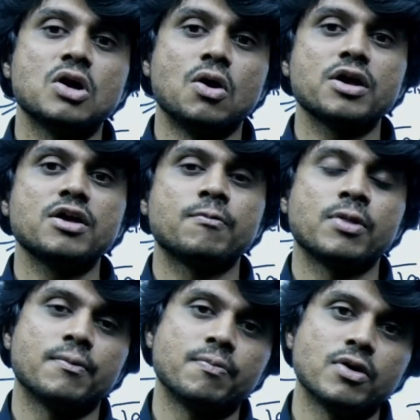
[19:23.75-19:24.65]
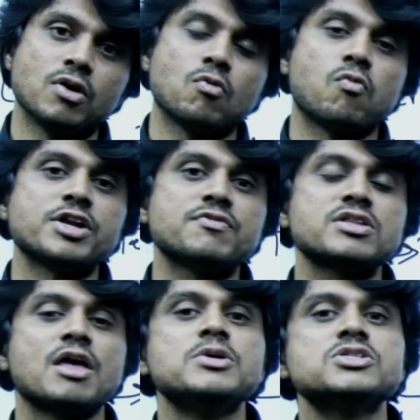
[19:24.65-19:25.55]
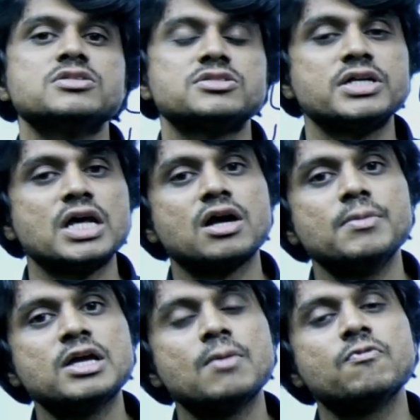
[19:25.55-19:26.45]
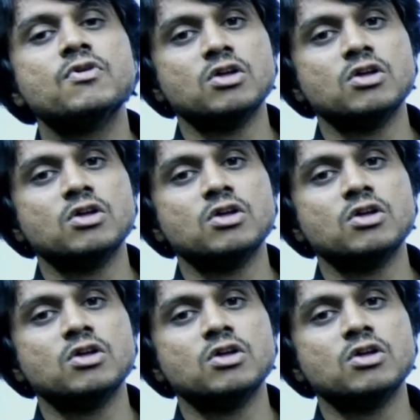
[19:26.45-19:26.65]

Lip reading: Okay, whatever the emissions that are coming up,